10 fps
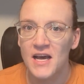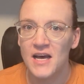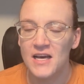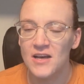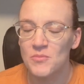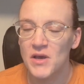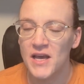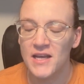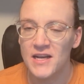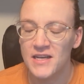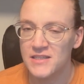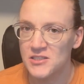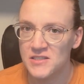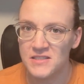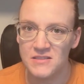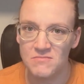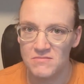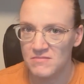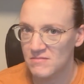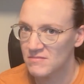And I just
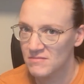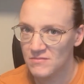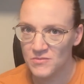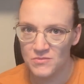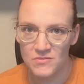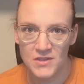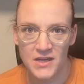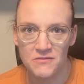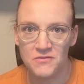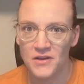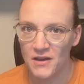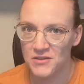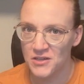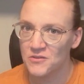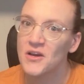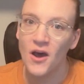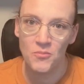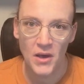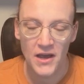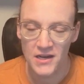love having you
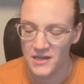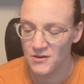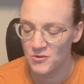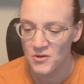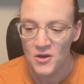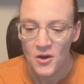come back and